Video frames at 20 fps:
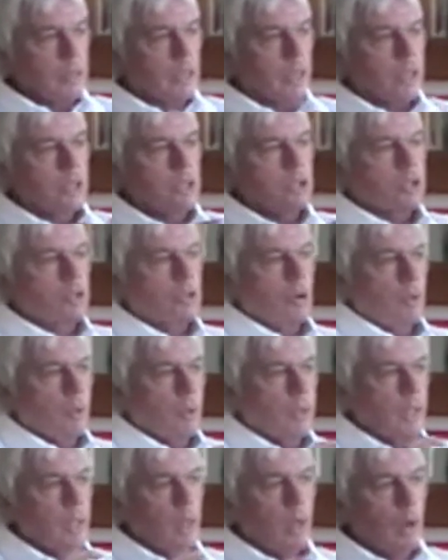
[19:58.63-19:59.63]
they're
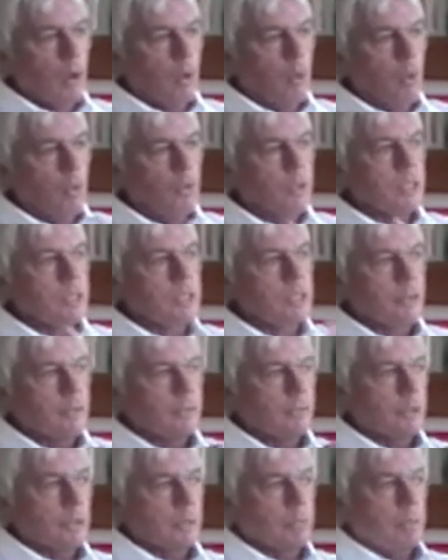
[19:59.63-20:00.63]
controlling all these
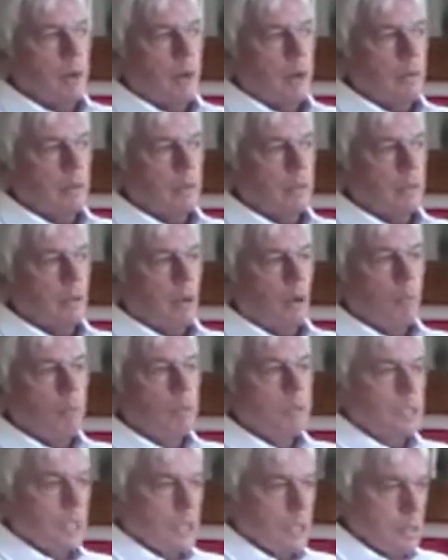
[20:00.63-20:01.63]
different apparent
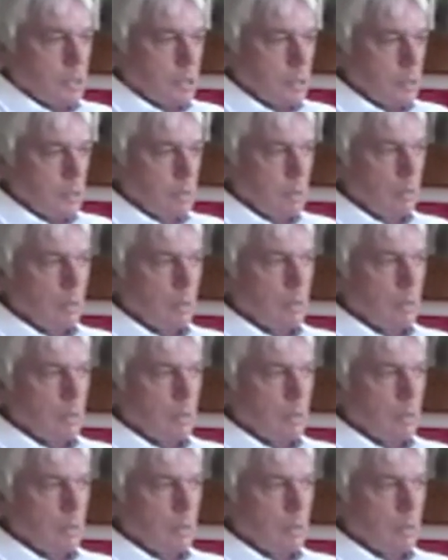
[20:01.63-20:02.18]
opposites